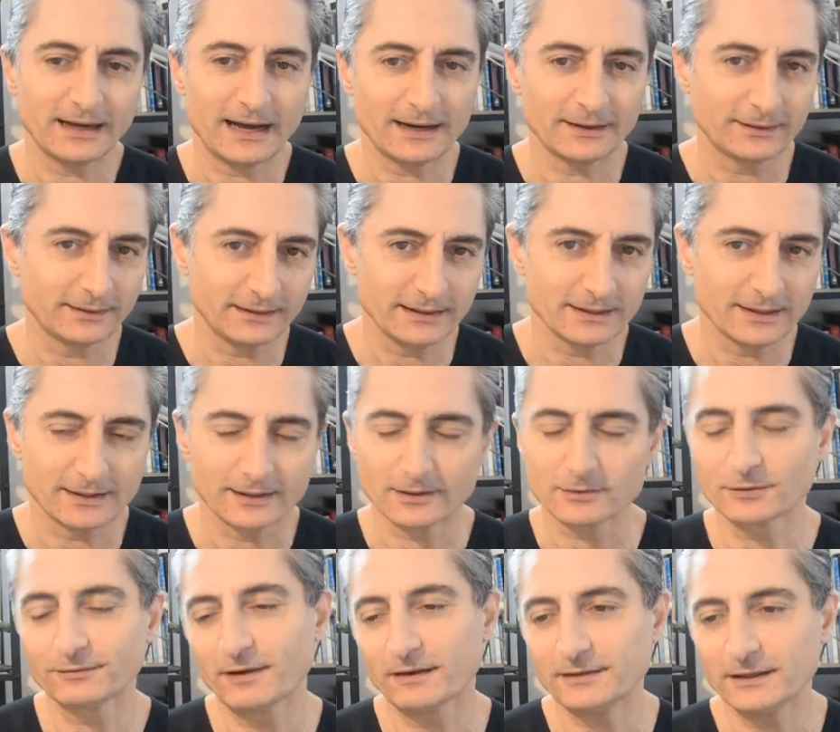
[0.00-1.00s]
I don't think you're going
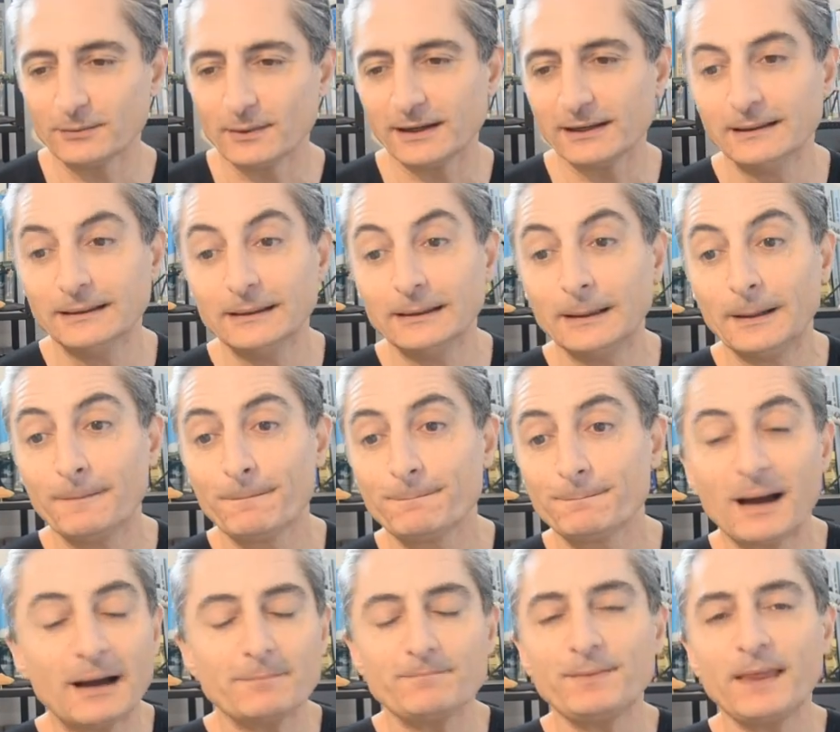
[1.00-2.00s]
to survive anyway.
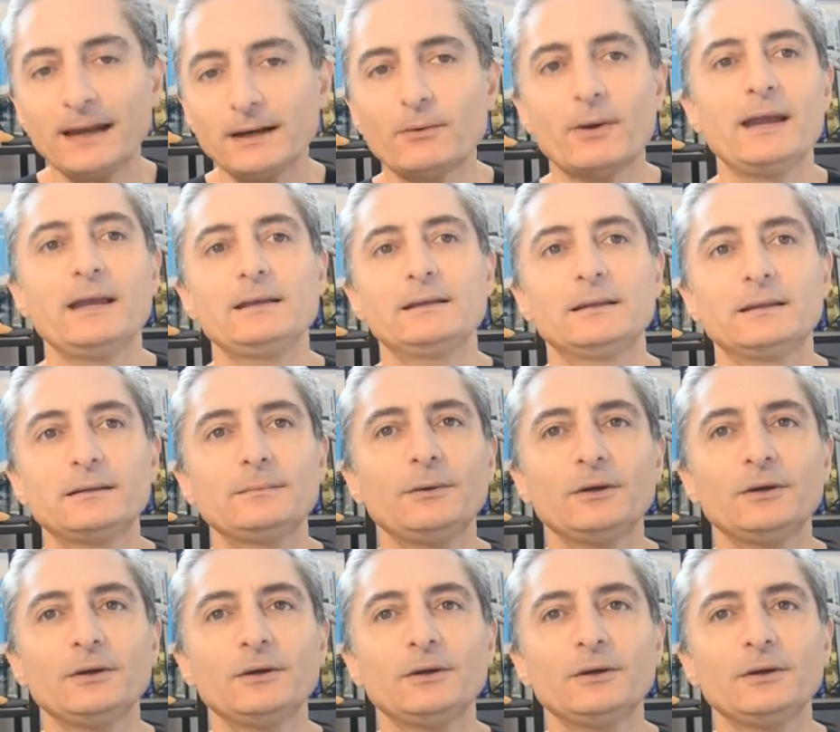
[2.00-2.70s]
But anyway,